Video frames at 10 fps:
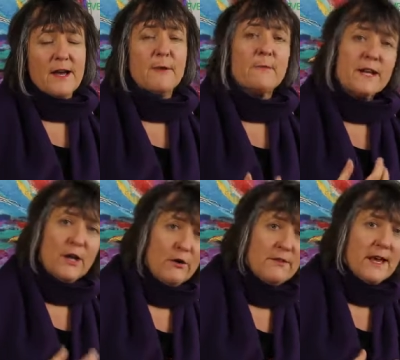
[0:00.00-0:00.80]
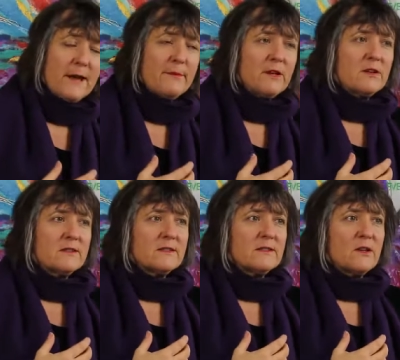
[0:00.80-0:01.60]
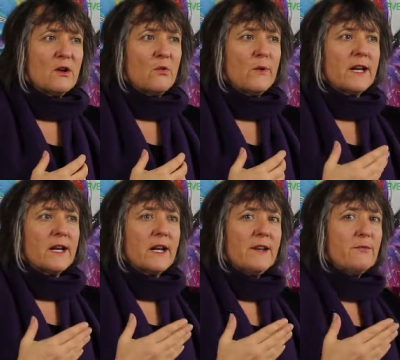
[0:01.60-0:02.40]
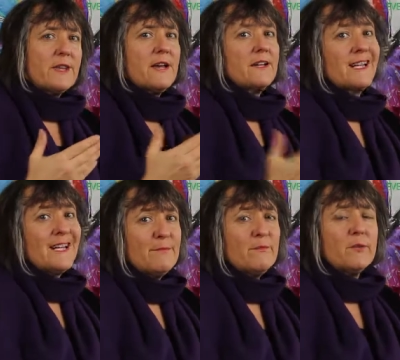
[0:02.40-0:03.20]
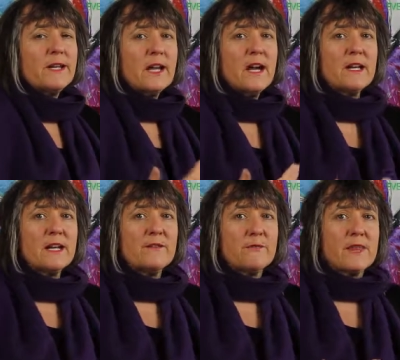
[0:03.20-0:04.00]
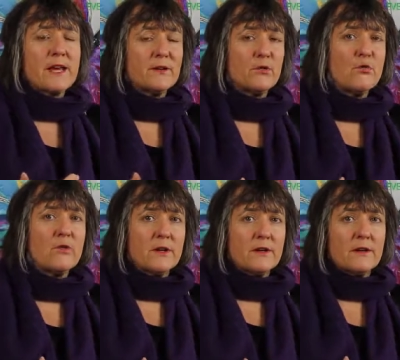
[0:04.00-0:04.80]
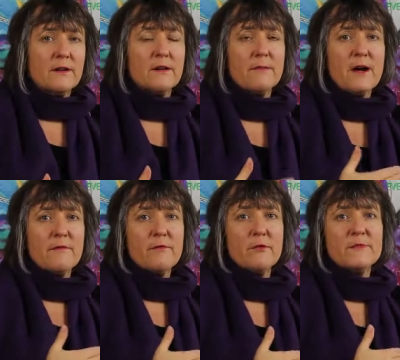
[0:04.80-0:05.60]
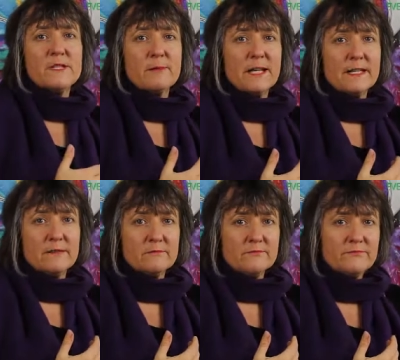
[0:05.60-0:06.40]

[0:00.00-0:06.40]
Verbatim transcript: And we know that because we can live without a limb, but we can't live without an organ apart from the spleen.